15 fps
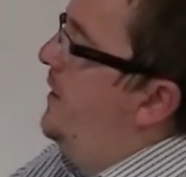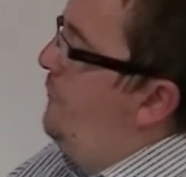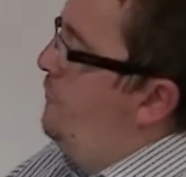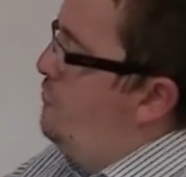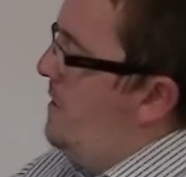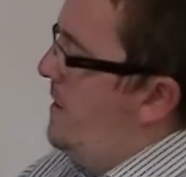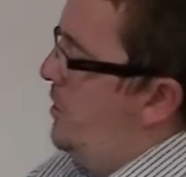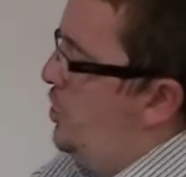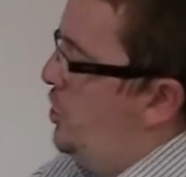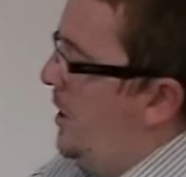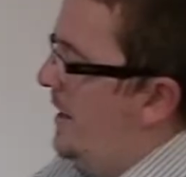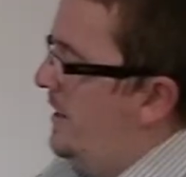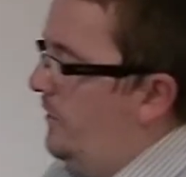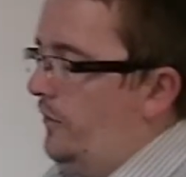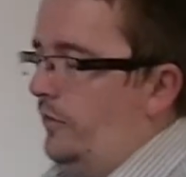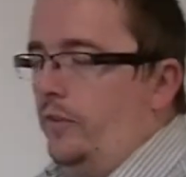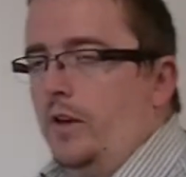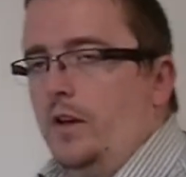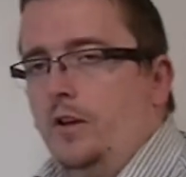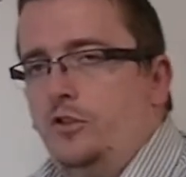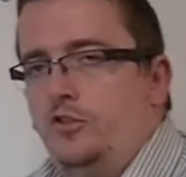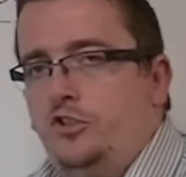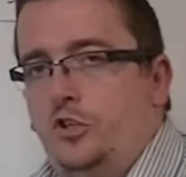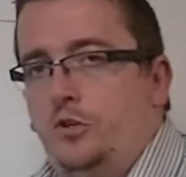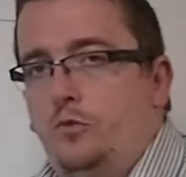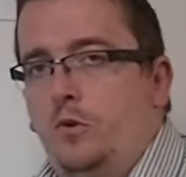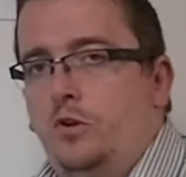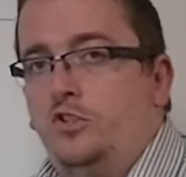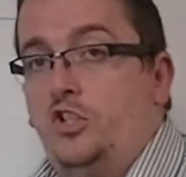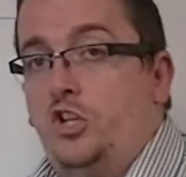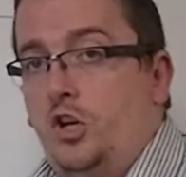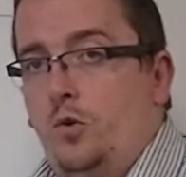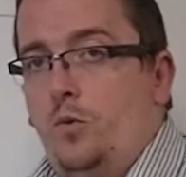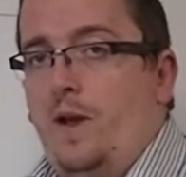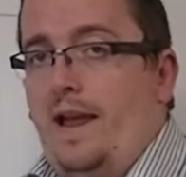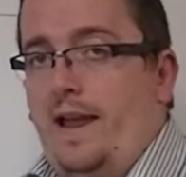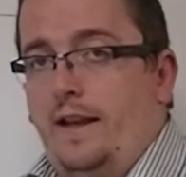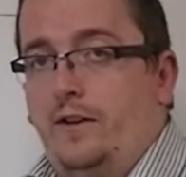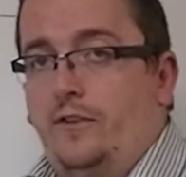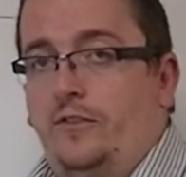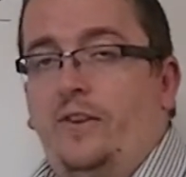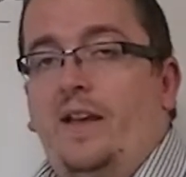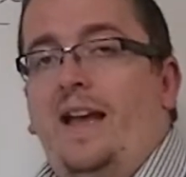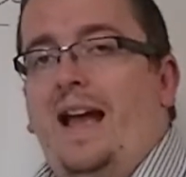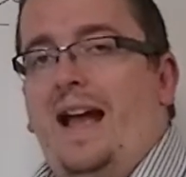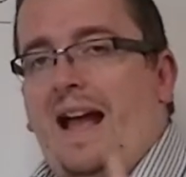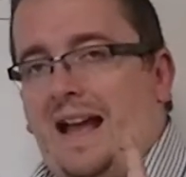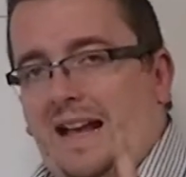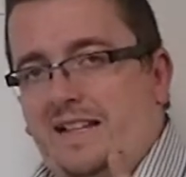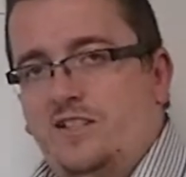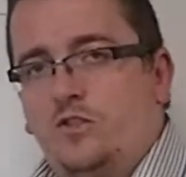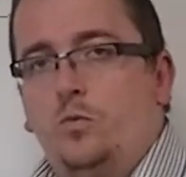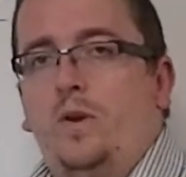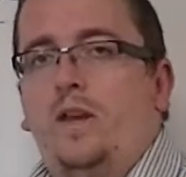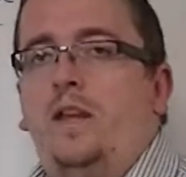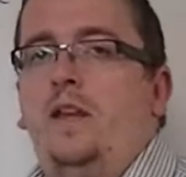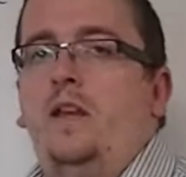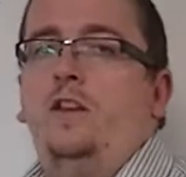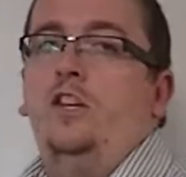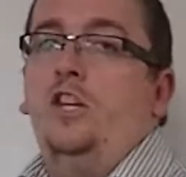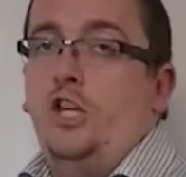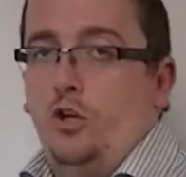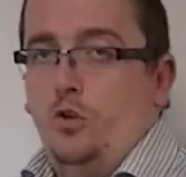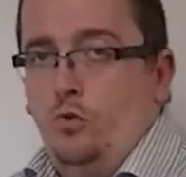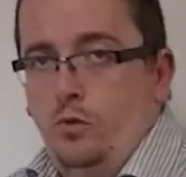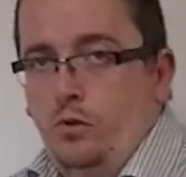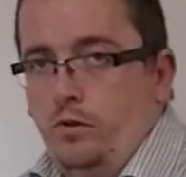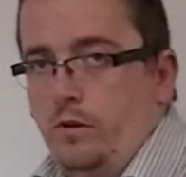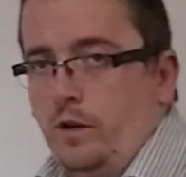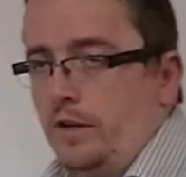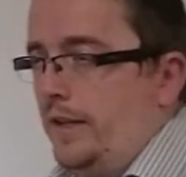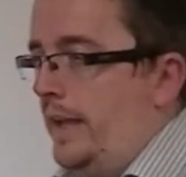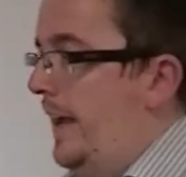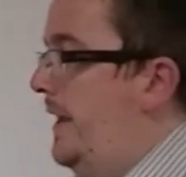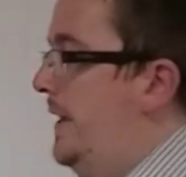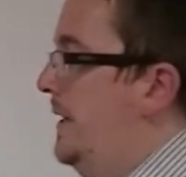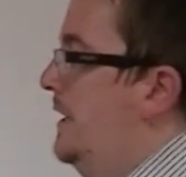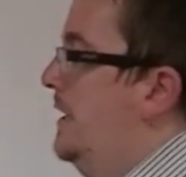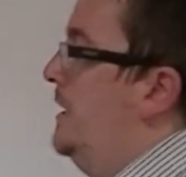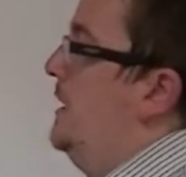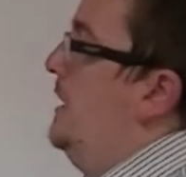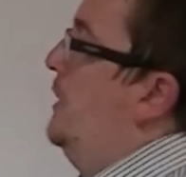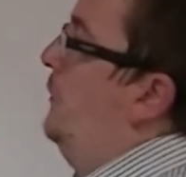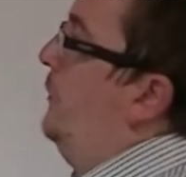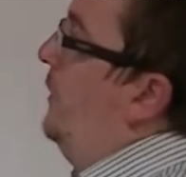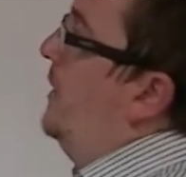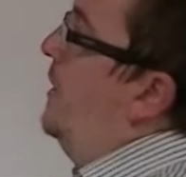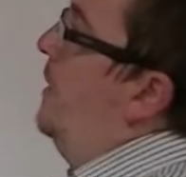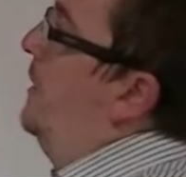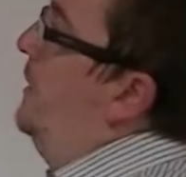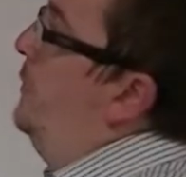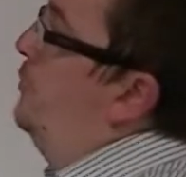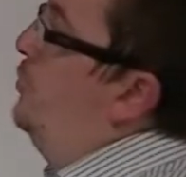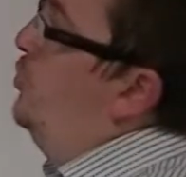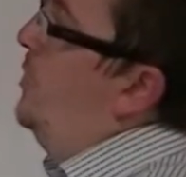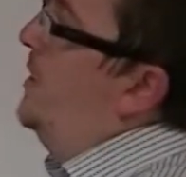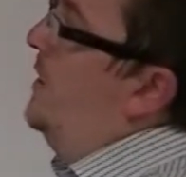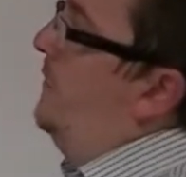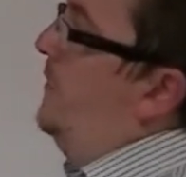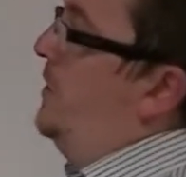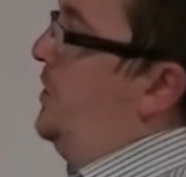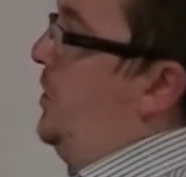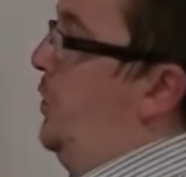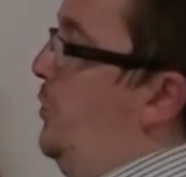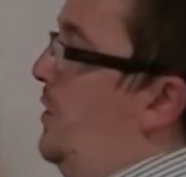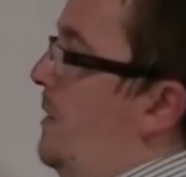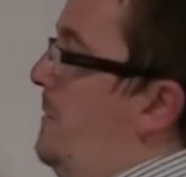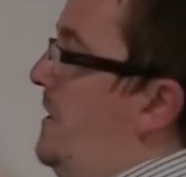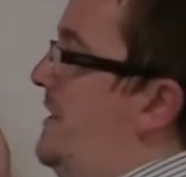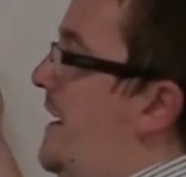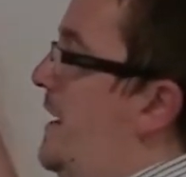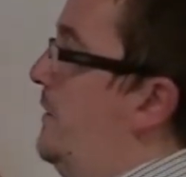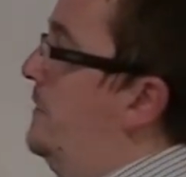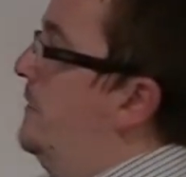differentiates to 2x. As we knew, okay, using our little trick of the 2 coming down